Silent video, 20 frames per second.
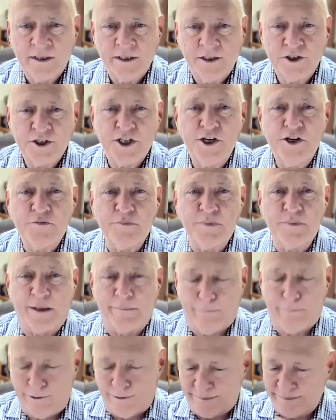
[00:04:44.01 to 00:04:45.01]
excuse me,
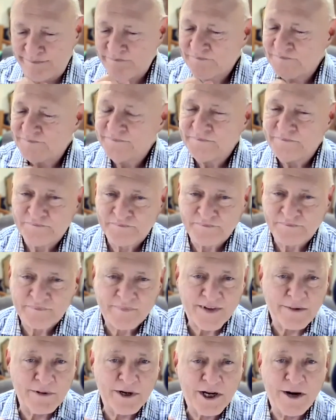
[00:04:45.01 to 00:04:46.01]
I'm
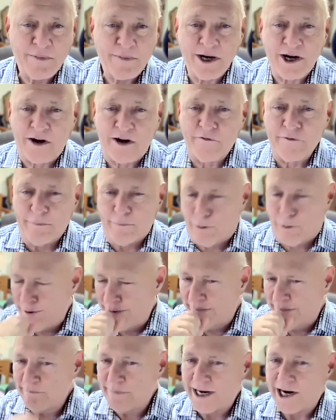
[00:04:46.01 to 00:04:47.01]
coming off
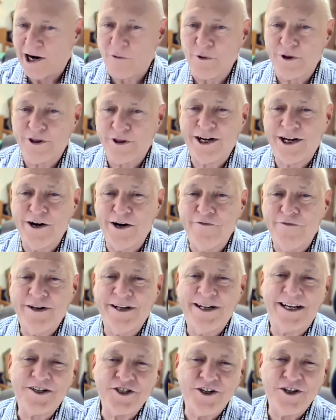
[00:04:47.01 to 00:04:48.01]
a bout with COVID
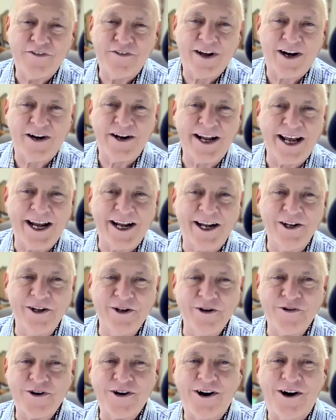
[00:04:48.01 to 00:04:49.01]
and I still got a nagging
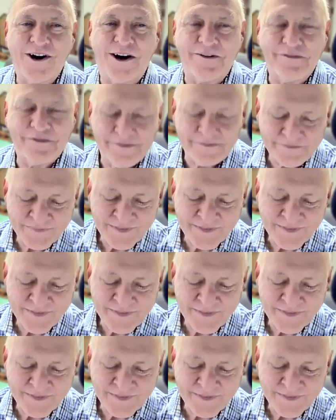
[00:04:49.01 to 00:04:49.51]
little cough.